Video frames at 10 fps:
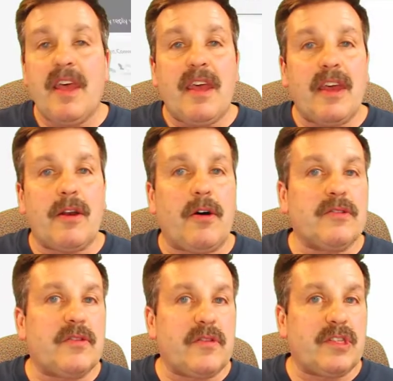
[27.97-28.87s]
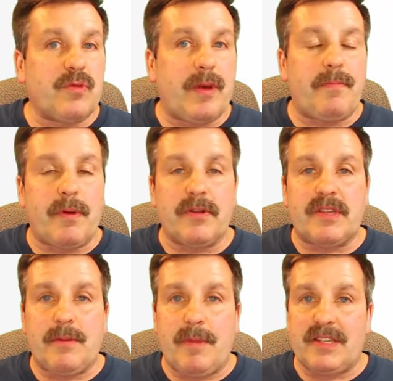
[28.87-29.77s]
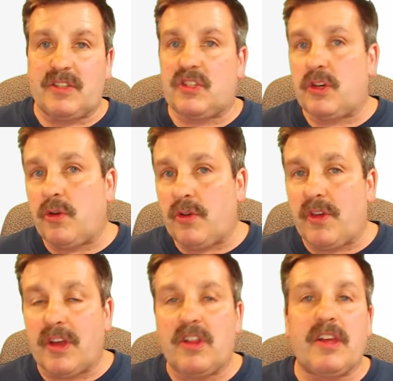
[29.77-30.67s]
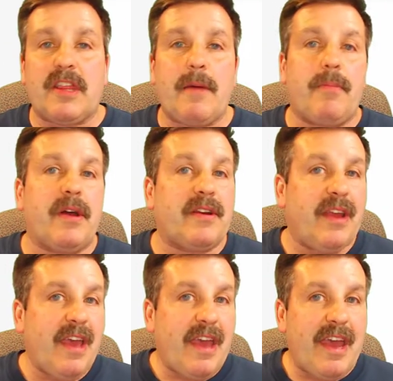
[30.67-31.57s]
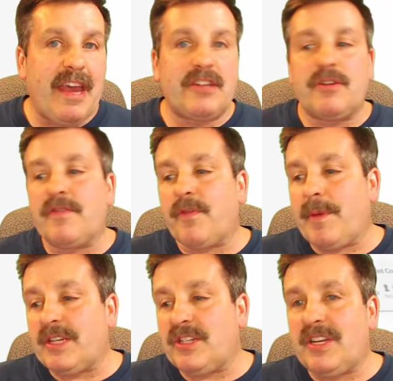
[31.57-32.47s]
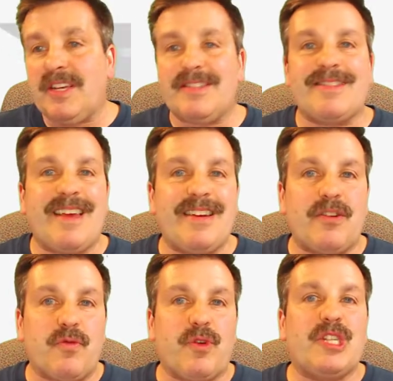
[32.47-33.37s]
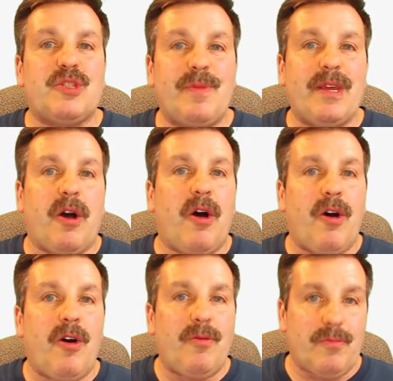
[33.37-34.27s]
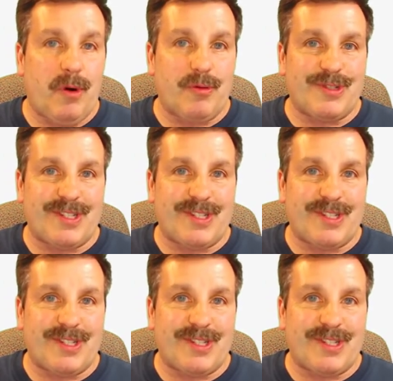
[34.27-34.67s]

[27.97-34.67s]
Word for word: and also the sweet built-in messaging tool. You can click that button, add your information, hit send, and reach me almost